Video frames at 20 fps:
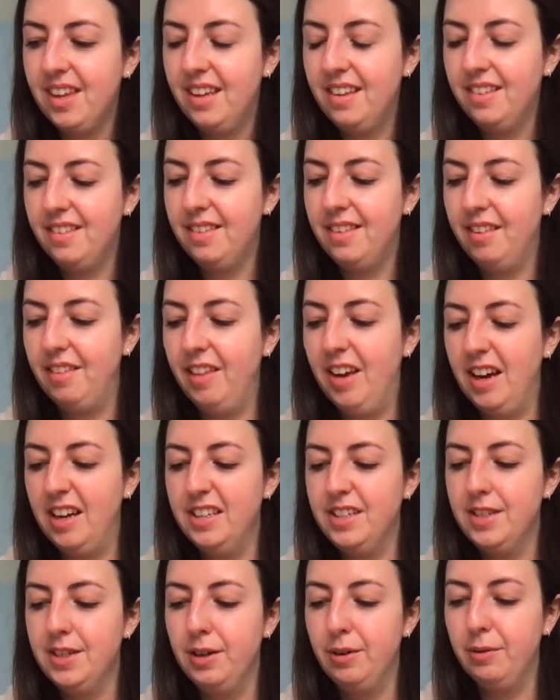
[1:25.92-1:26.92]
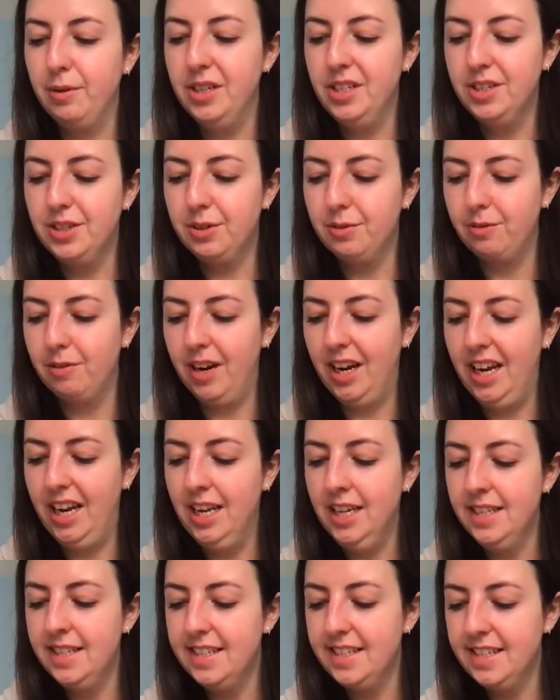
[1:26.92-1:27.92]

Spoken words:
So that's always great.